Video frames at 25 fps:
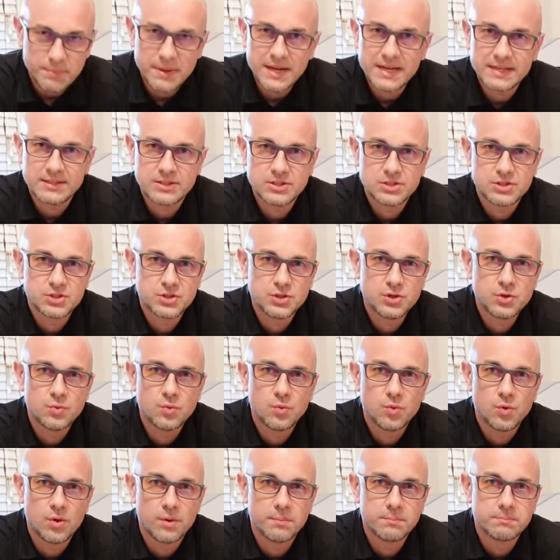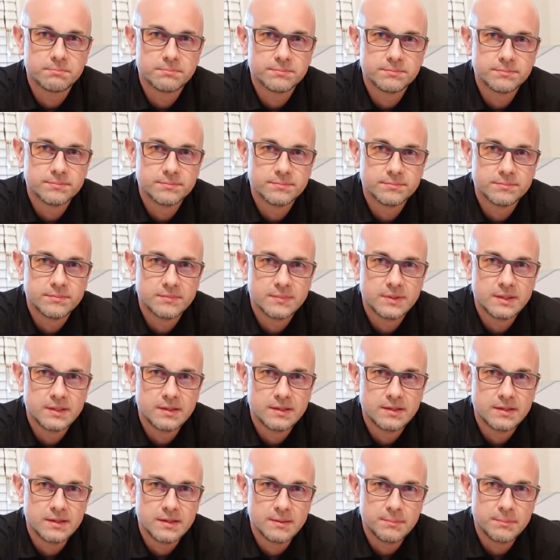make this too warm.
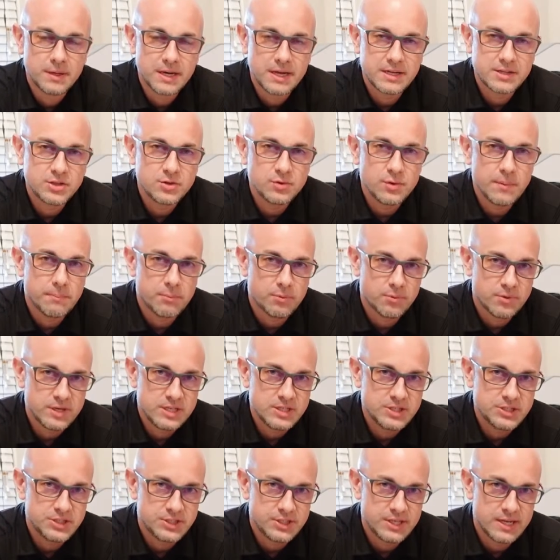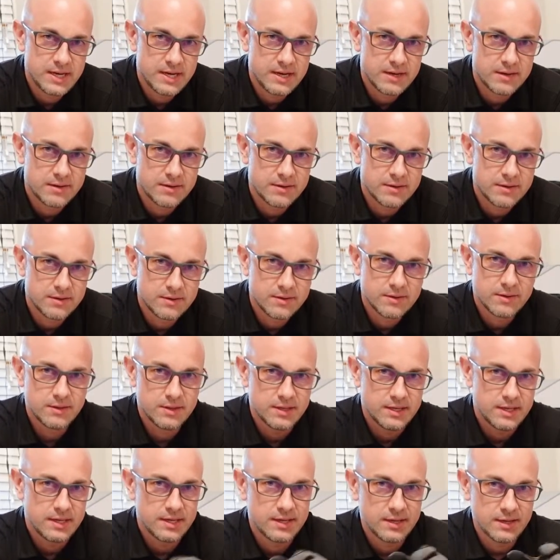But I do appreciate
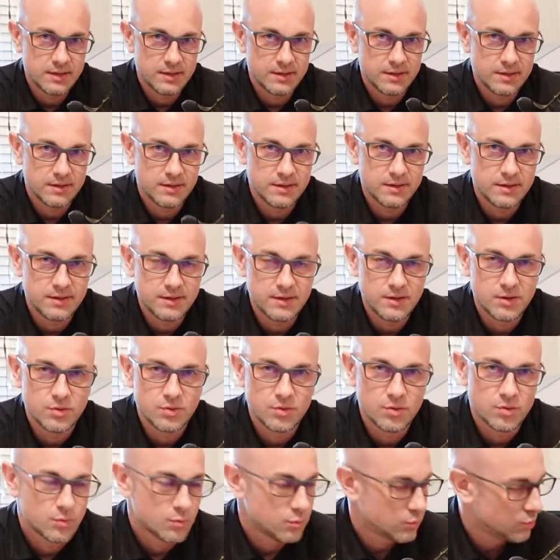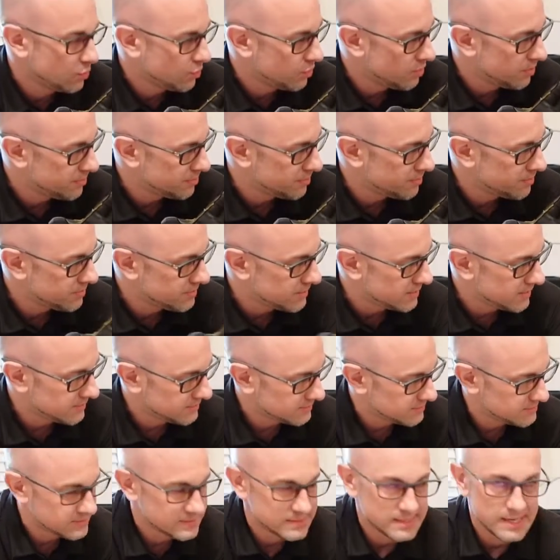the, you know, the warmth that
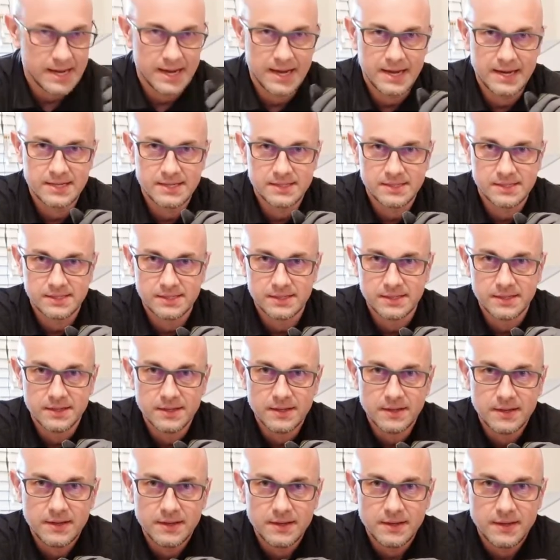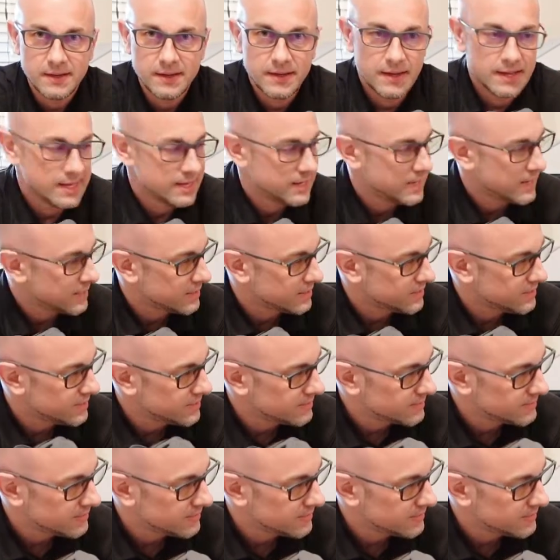this has, and I think